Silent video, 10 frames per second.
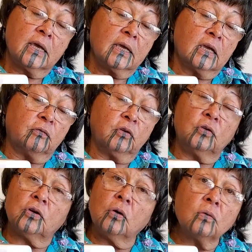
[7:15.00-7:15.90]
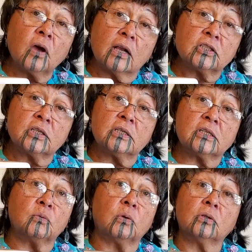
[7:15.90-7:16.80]
If you don't notch this,
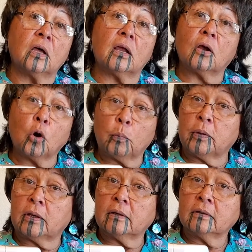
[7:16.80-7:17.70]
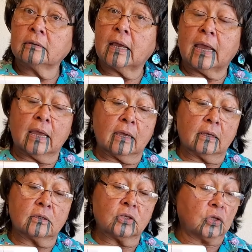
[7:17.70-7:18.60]
it will not open.
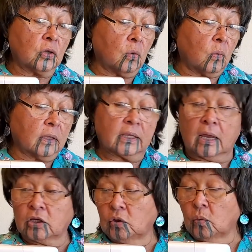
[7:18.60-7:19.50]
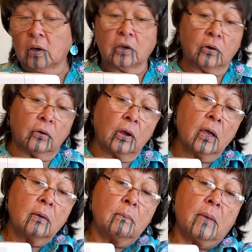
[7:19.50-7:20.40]
And you don't want that. You want your
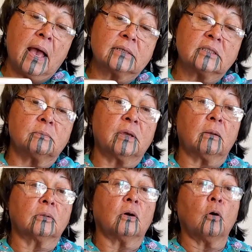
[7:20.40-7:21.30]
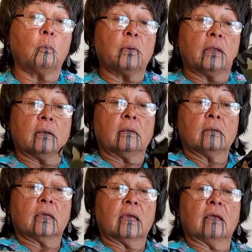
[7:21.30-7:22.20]
mask to be able to open
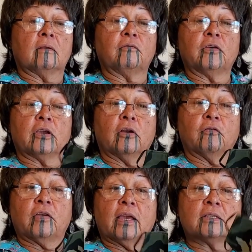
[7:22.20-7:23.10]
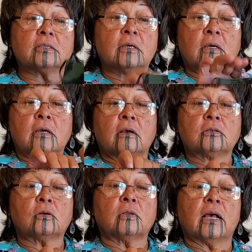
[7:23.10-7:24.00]
and fit your face.
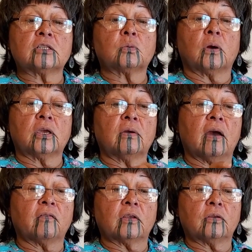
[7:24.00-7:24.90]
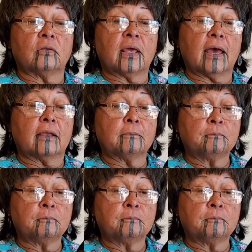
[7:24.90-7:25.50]
So that's why you have to do that.